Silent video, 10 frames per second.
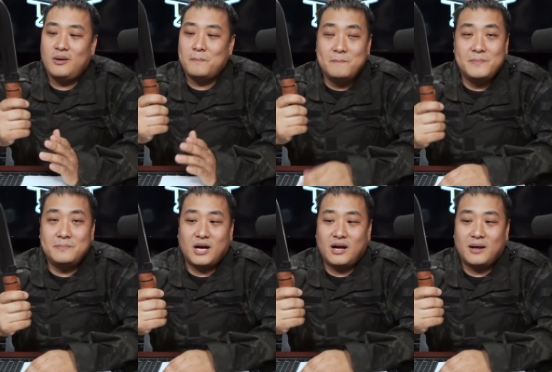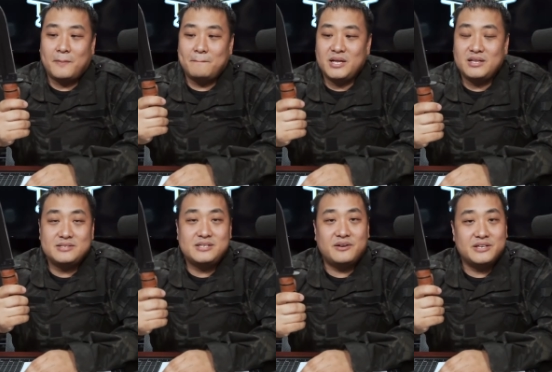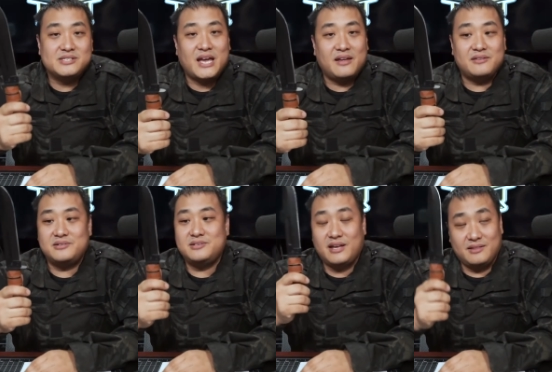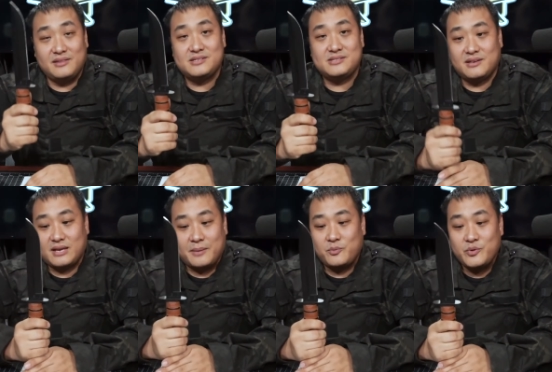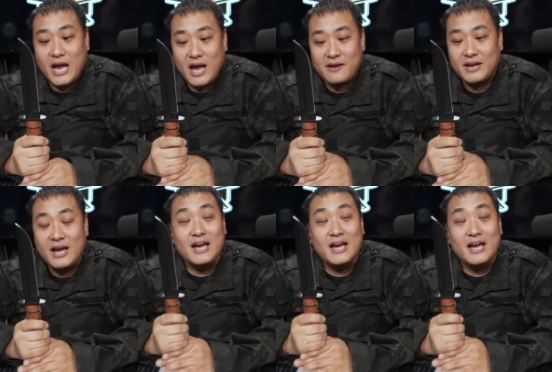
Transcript: military standard than this thing. I mean, we have